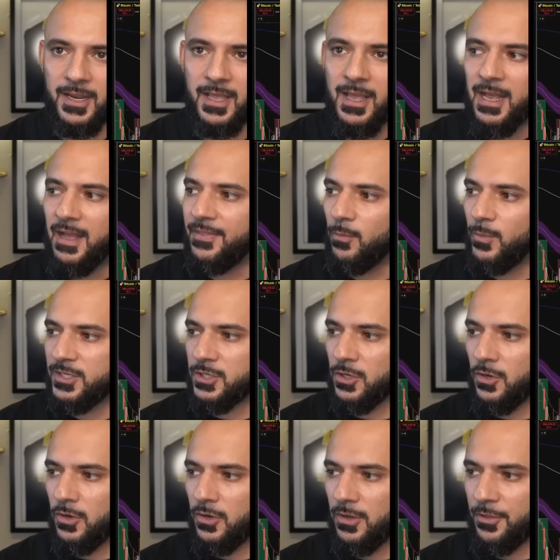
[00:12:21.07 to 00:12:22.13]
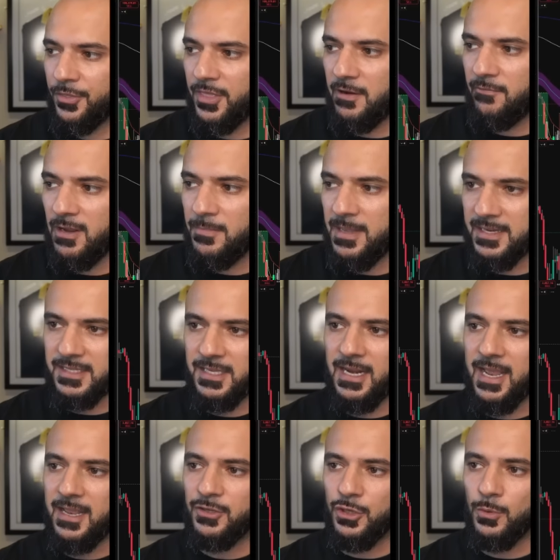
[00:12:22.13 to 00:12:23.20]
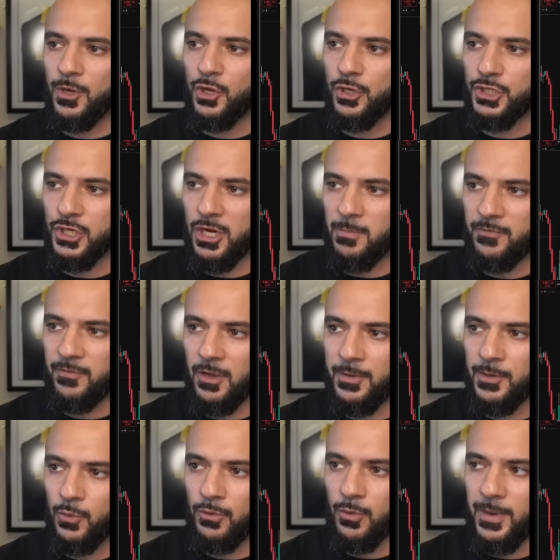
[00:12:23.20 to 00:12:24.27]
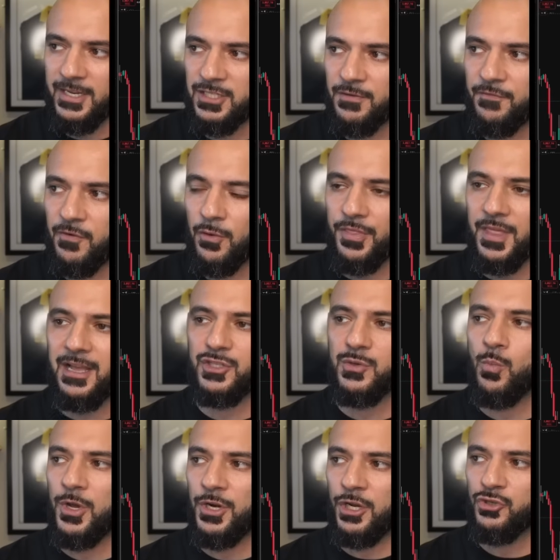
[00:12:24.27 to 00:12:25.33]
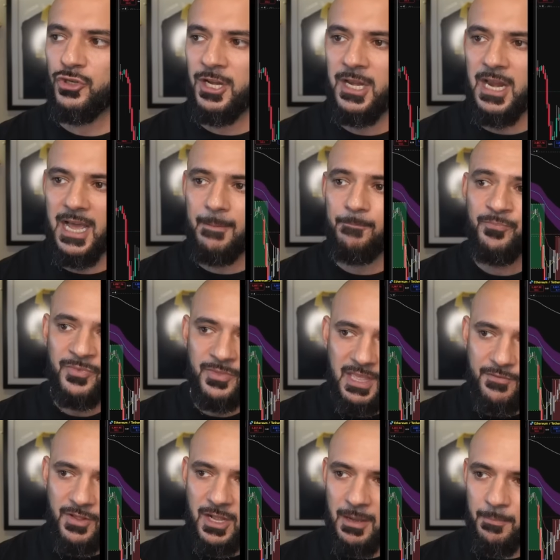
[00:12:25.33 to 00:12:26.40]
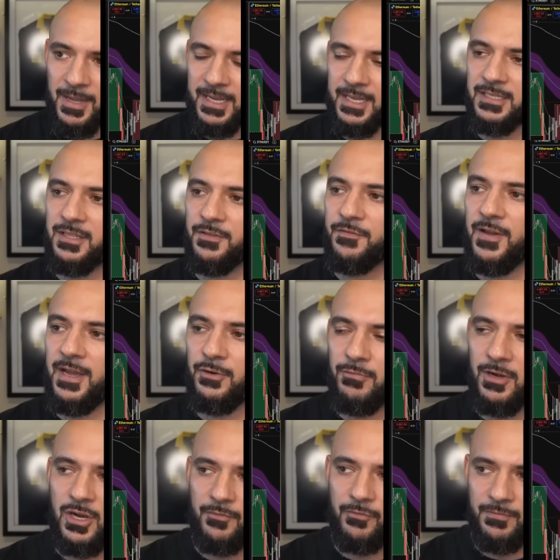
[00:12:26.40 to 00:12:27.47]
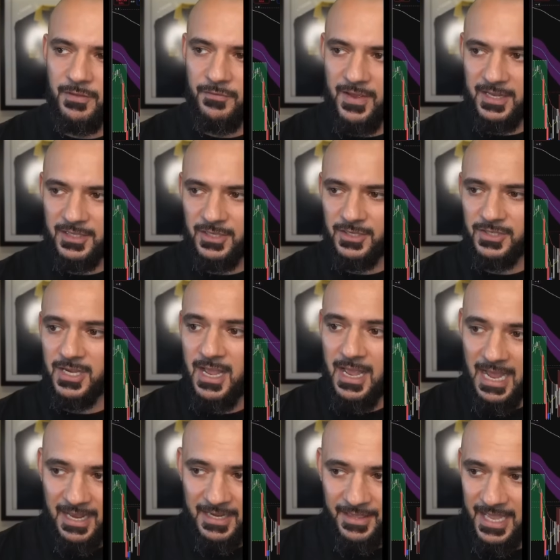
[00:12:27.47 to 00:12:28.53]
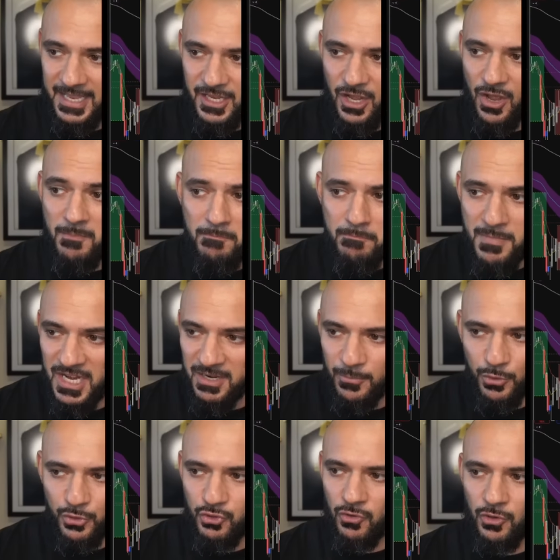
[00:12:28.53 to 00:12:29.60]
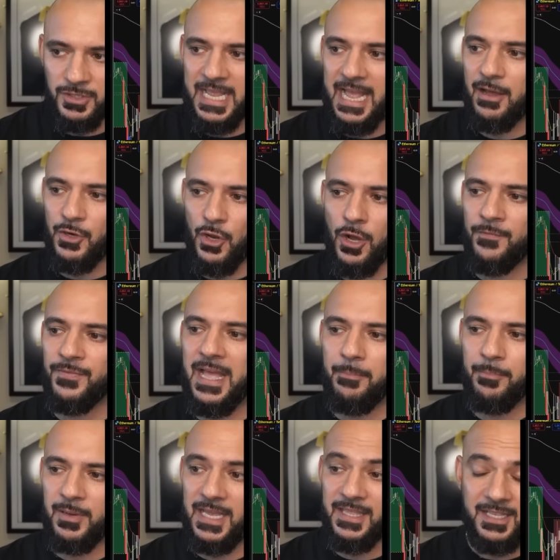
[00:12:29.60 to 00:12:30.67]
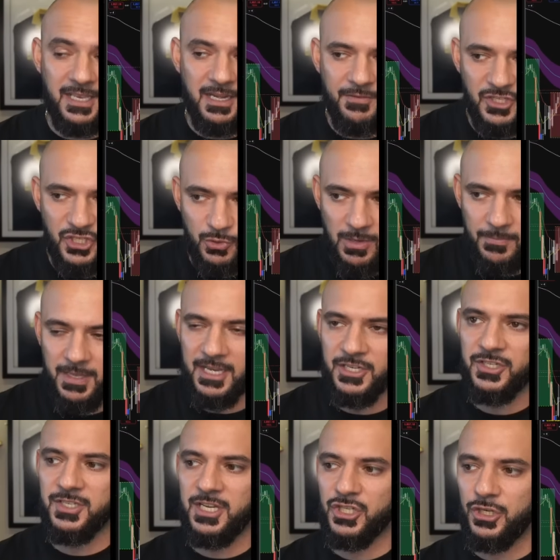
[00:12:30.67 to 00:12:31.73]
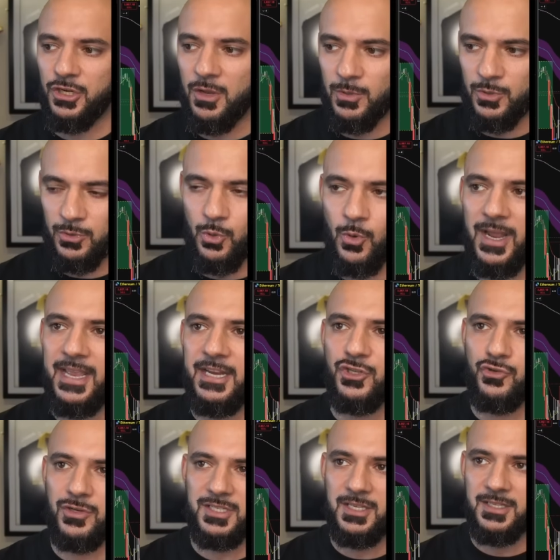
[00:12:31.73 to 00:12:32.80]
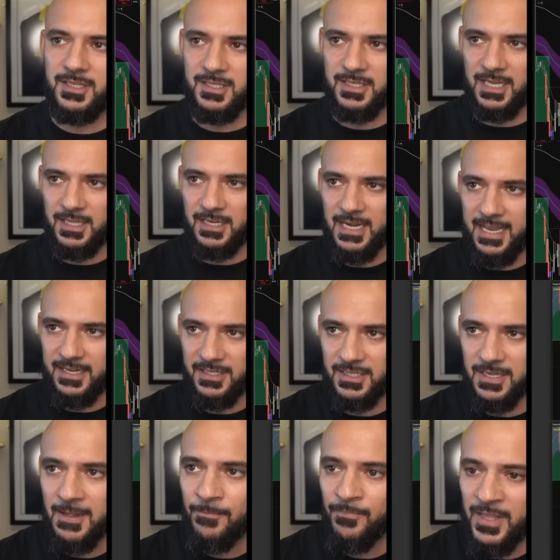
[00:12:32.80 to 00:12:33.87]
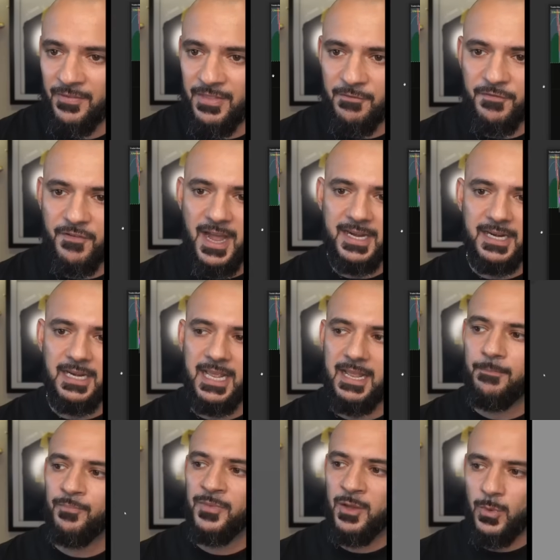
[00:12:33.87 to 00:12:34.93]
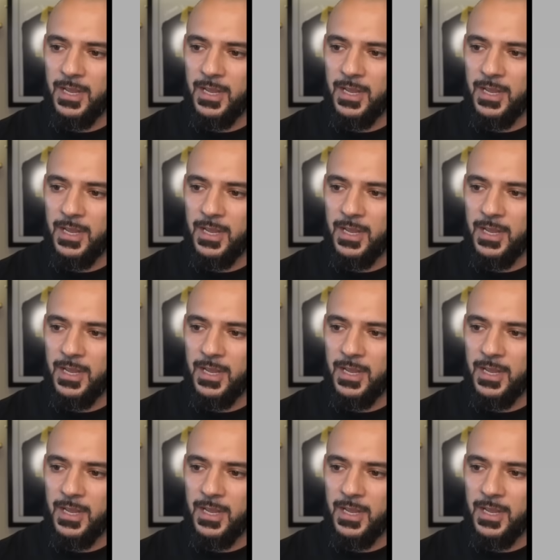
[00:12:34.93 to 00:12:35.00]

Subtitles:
And then we saw Ethereum yesterday do a good job of going all the way to 4,109. They even come back into the final recovery of the vectors. And there you go, minimal drawdown on that play. They didn't even sweep the Asian session low, which was quite interesting to say the least. And then finally, we had